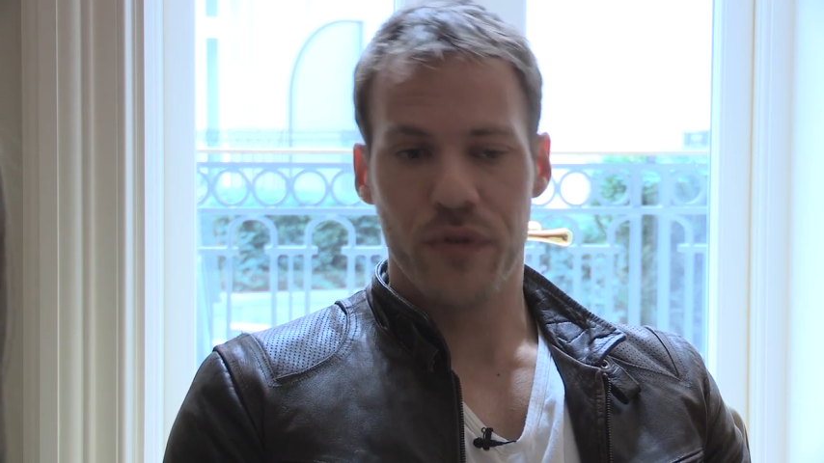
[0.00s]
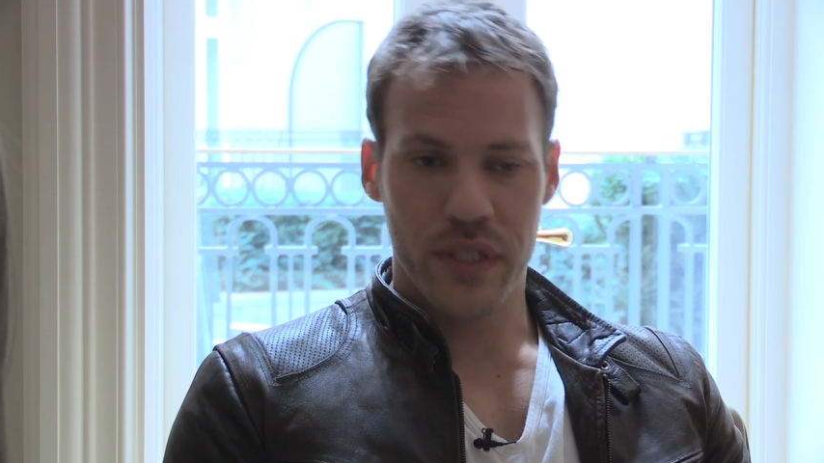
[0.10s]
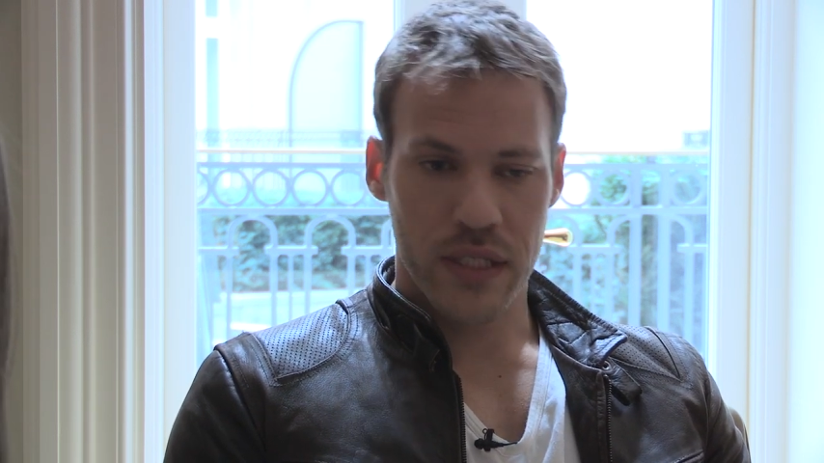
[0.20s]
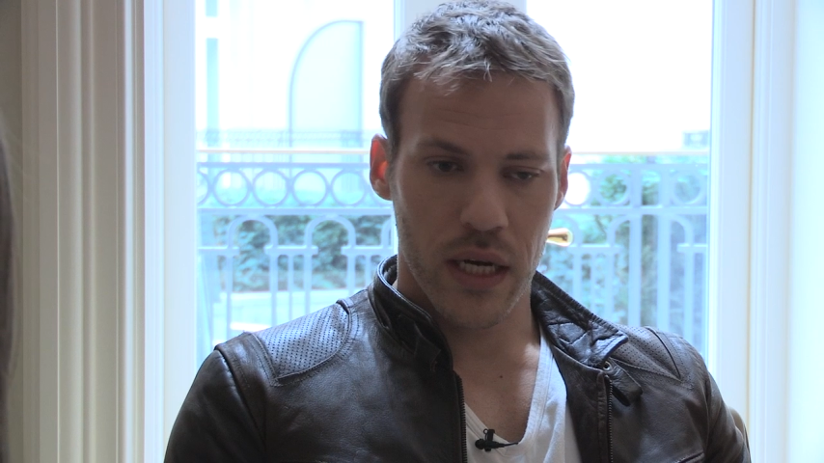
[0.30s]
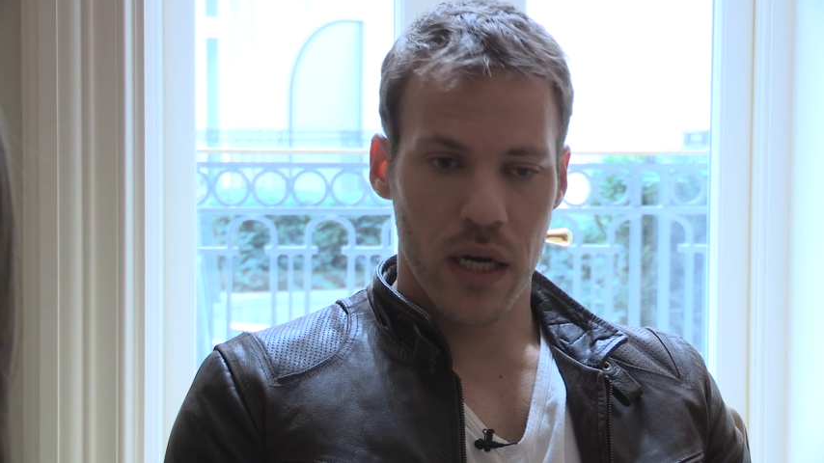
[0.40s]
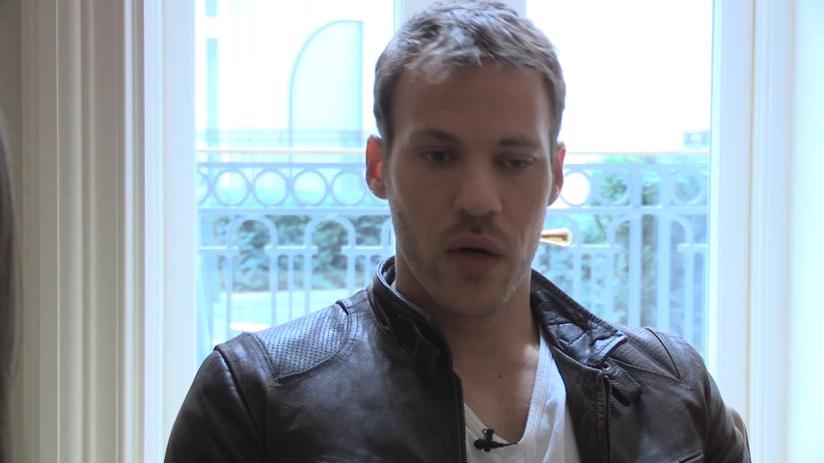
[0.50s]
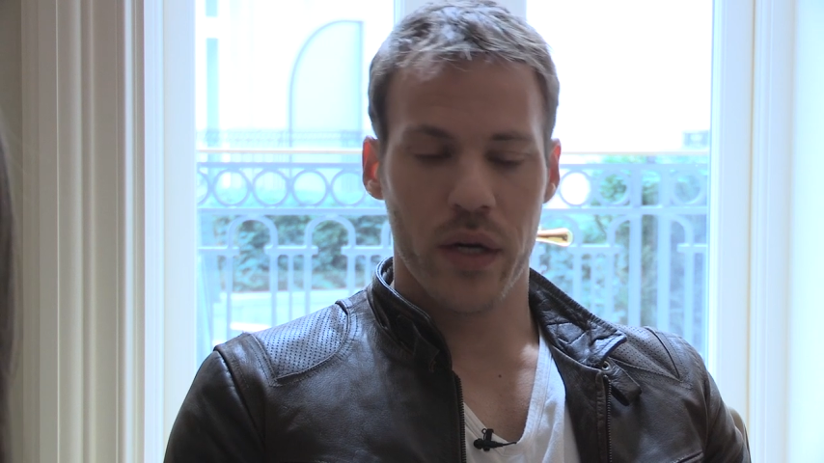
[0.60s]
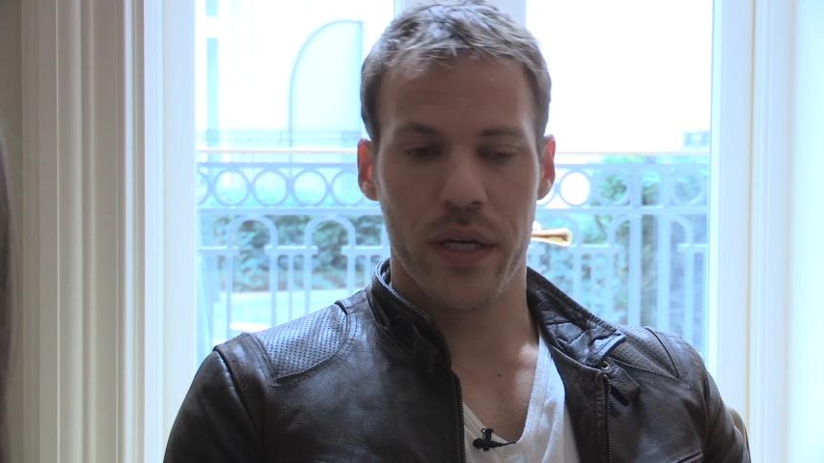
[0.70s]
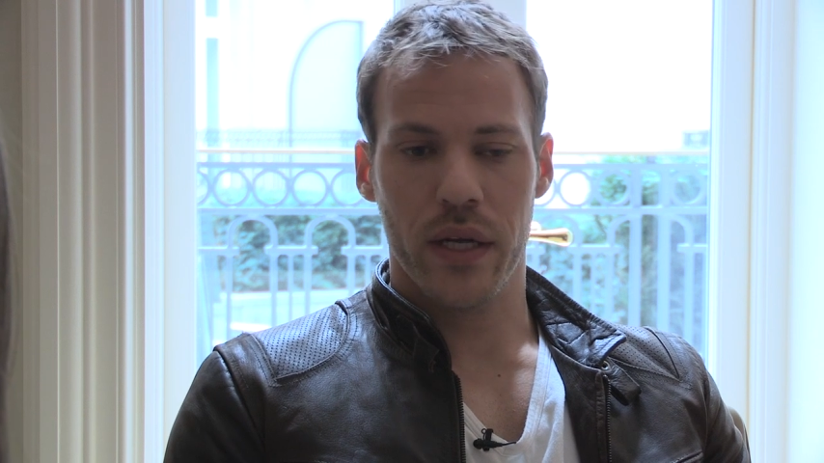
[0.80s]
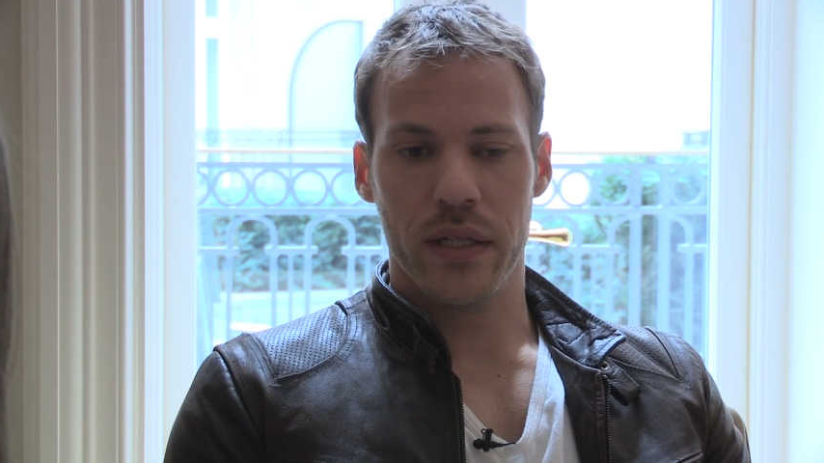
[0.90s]

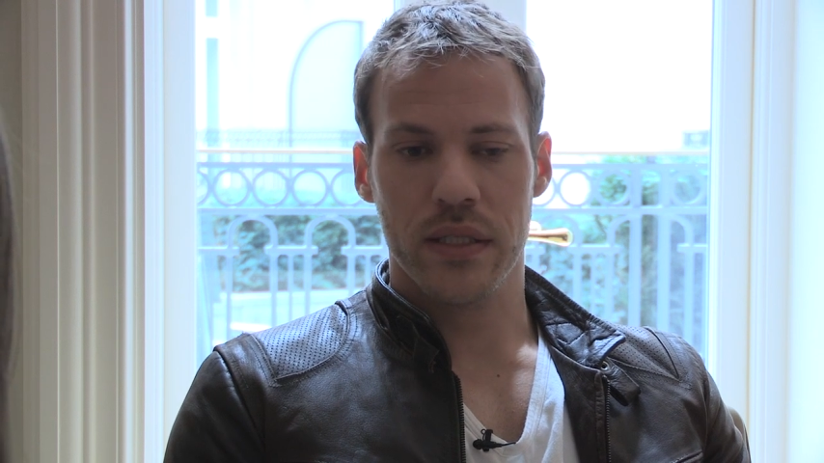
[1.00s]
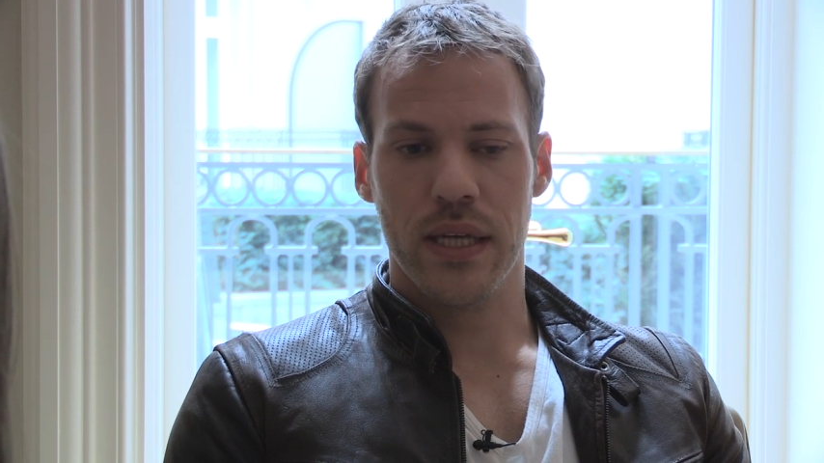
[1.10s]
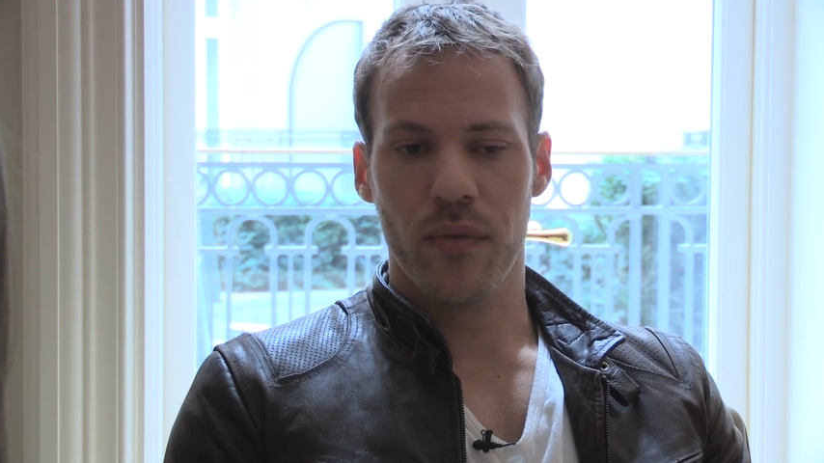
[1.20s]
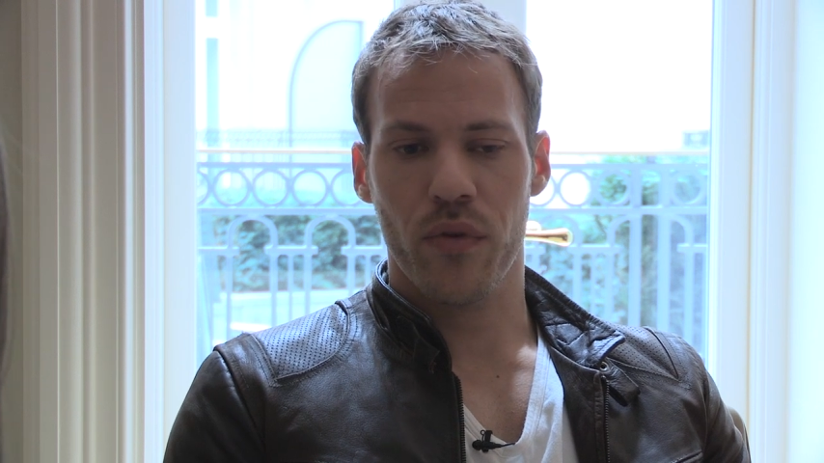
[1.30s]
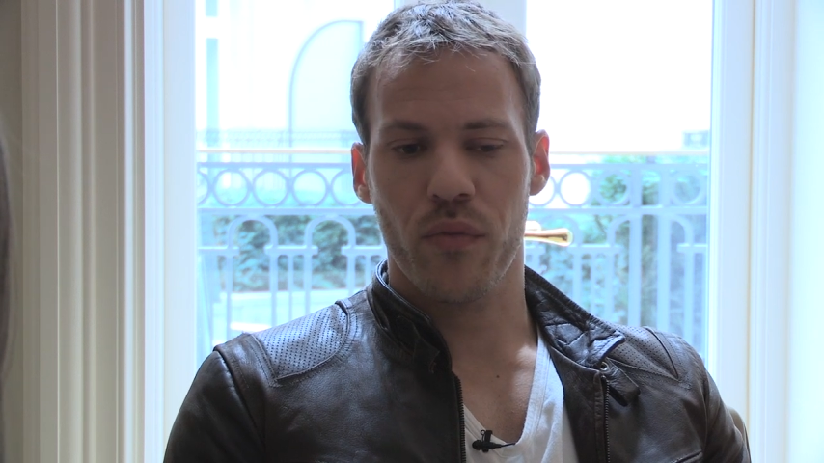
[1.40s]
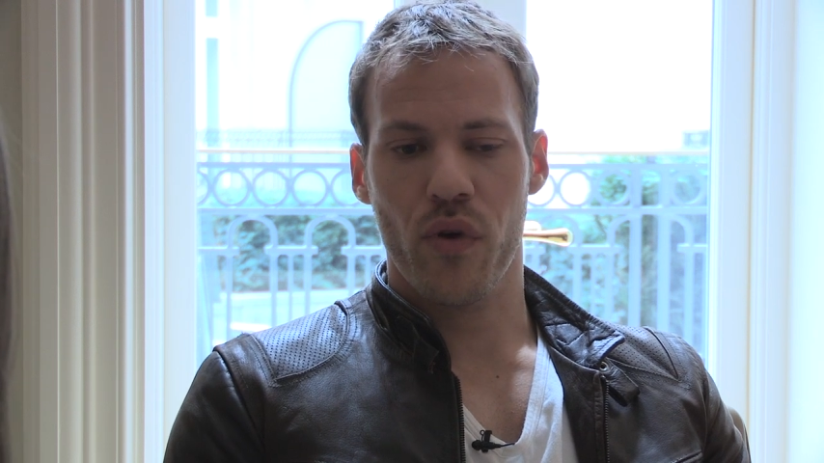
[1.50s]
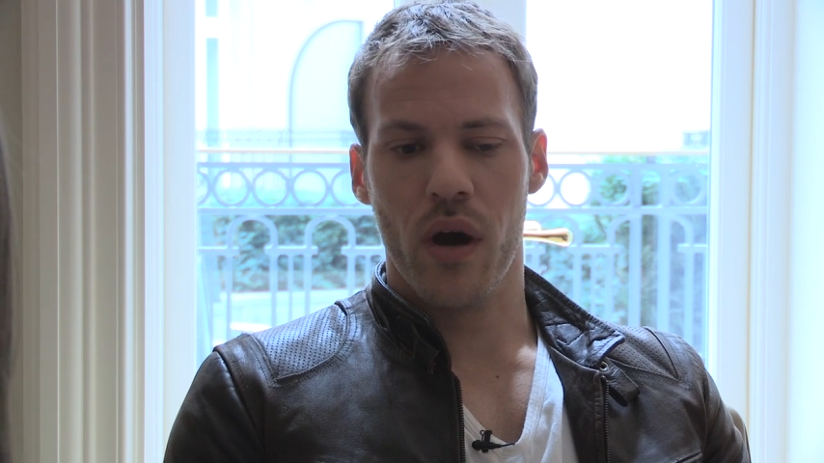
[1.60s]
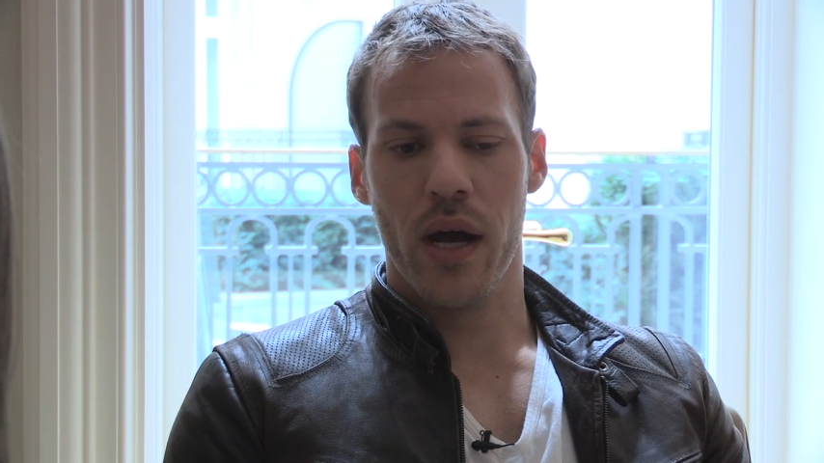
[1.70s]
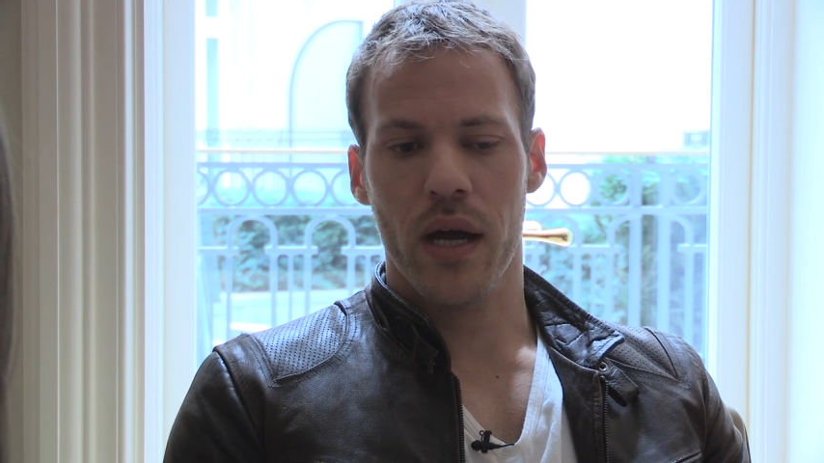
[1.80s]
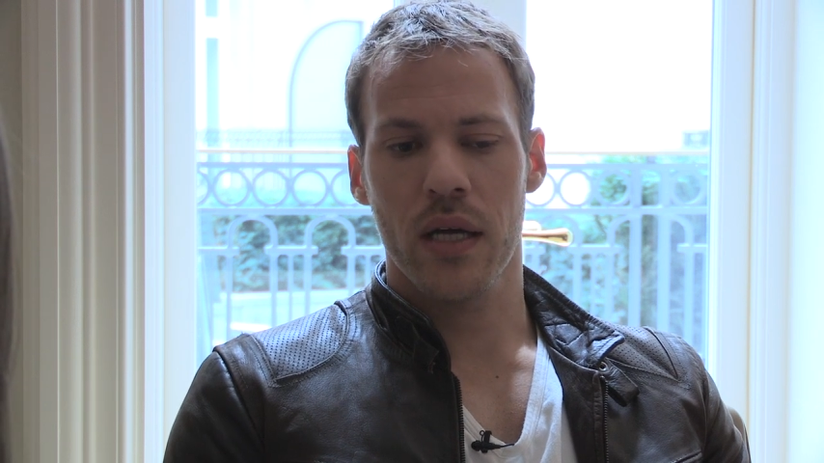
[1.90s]
freestyle and same with
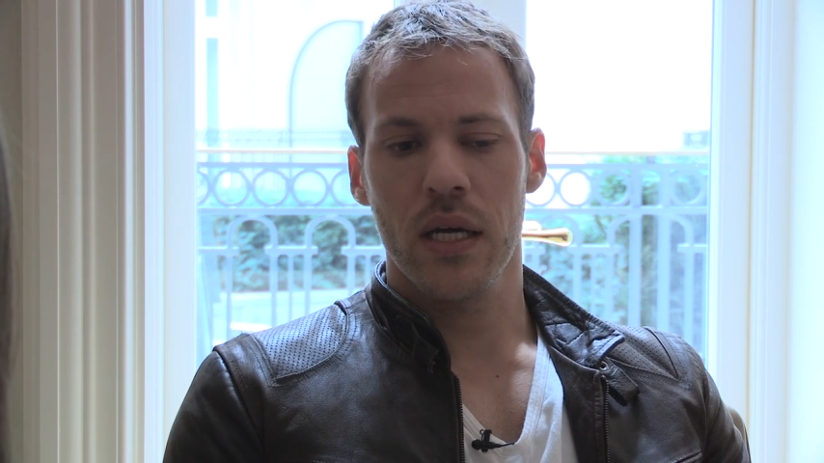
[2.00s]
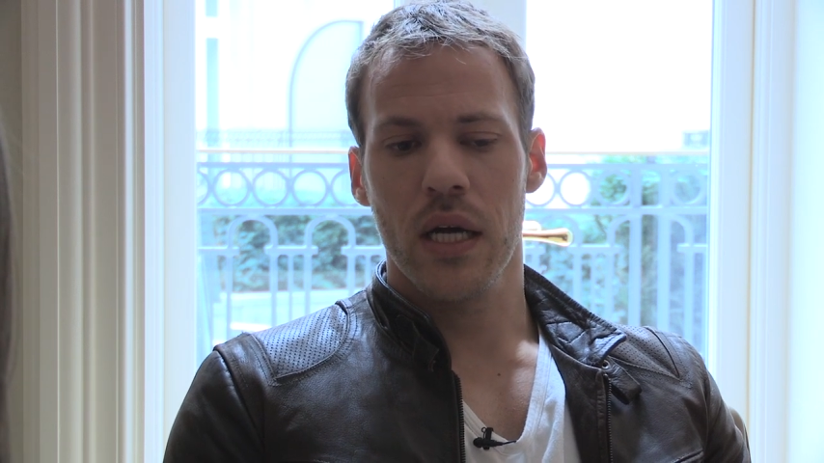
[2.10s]
Mariah.